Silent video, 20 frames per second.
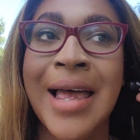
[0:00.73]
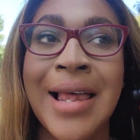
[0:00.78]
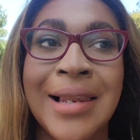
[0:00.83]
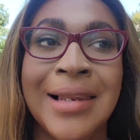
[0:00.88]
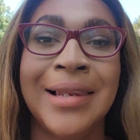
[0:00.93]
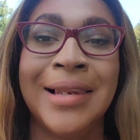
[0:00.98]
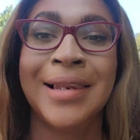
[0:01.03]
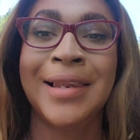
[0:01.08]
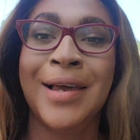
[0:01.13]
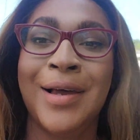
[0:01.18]

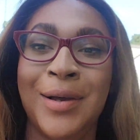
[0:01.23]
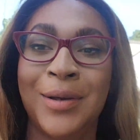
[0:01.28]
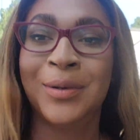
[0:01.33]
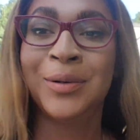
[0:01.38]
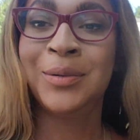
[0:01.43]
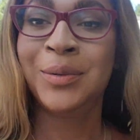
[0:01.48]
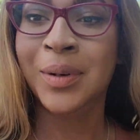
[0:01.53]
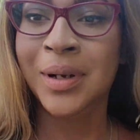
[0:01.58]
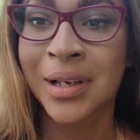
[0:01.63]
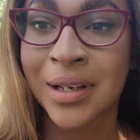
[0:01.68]

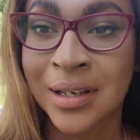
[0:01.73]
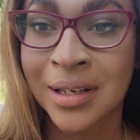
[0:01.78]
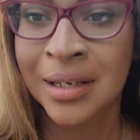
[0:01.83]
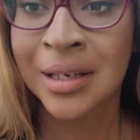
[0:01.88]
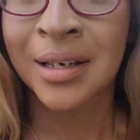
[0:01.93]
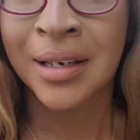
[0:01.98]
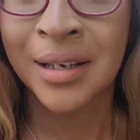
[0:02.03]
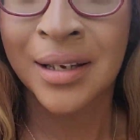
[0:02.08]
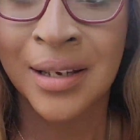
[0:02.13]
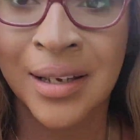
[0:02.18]
Hello.
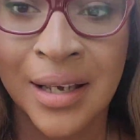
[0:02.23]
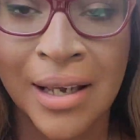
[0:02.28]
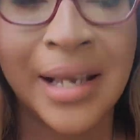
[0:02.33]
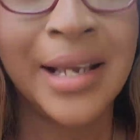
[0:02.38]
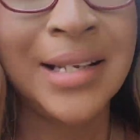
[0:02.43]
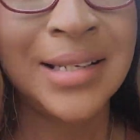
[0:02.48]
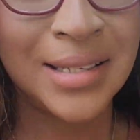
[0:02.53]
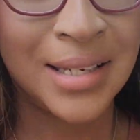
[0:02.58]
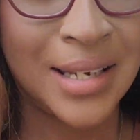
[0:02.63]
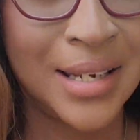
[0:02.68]

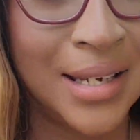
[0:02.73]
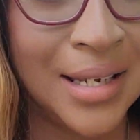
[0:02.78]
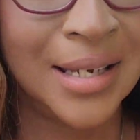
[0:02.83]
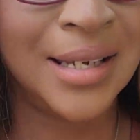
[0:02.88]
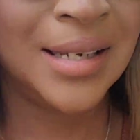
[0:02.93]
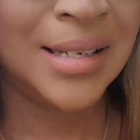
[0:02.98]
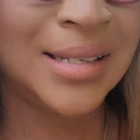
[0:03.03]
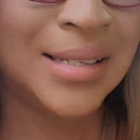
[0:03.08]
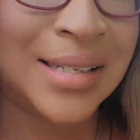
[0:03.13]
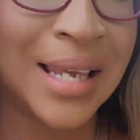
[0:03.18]
It
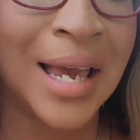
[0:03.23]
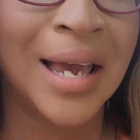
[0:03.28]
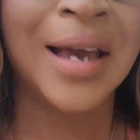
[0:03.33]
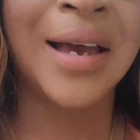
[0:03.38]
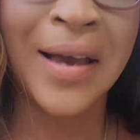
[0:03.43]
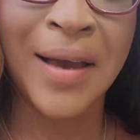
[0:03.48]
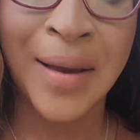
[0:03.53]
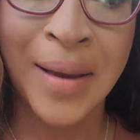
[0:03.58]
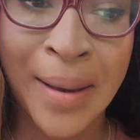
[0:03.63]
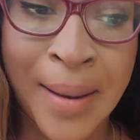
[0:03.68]
is
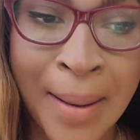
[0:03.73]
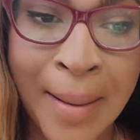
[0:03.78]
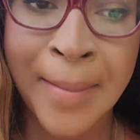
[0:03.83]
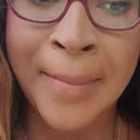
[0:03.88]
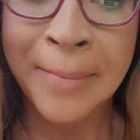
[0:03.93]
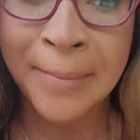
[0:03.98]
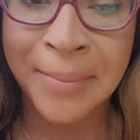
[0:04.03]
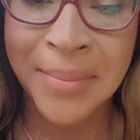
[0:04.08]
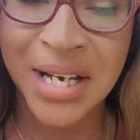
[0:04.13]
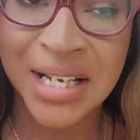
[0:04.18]

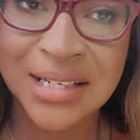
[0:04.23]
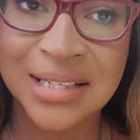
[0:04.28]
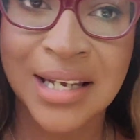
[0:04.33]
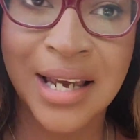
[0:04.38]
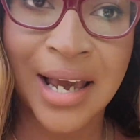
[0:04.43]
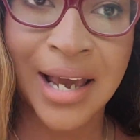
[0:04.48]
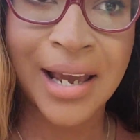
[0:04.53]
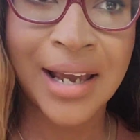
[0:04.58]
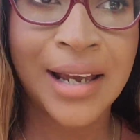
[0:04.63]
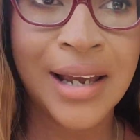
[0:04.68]

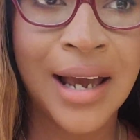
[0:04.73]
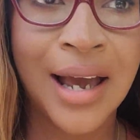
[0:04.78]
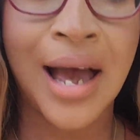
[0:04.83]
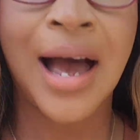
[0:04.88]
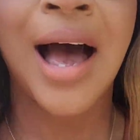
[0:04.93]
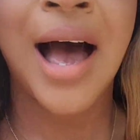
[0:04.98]
Monday.